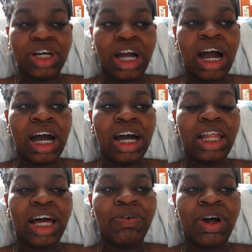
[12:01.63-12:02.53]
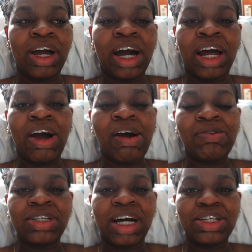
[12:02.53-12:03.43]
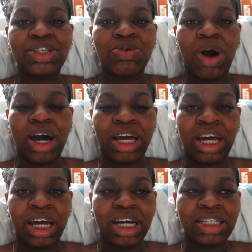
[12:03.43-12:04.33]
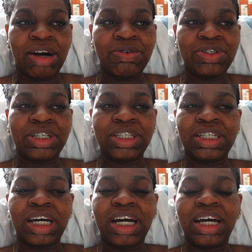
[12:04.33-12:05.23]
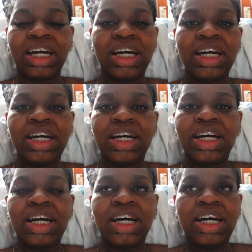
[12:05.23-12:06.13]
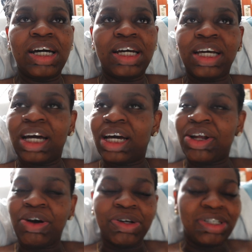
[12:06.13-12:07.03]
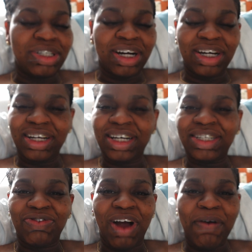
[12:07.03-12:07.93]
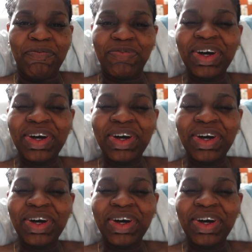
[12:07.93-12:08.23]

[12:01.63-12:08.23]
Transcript: Like when I got out, I was like squatting because I was just like, yeah, no, it's done. It's a wrap.